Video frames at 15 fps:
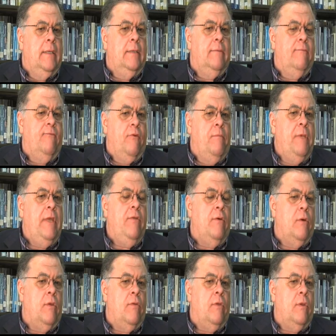for me,
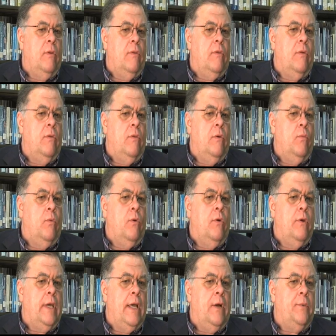the
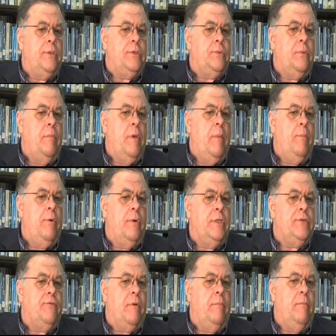word I always remember is
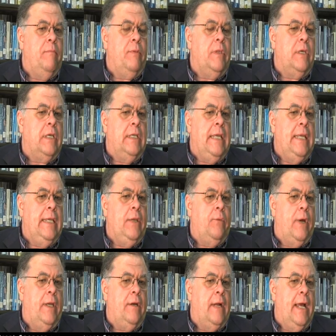from the Canadian
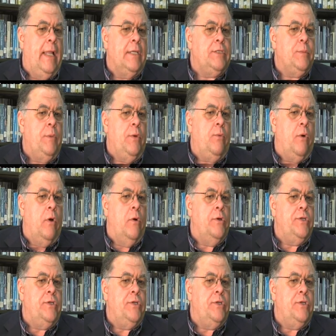writer Alice Munro.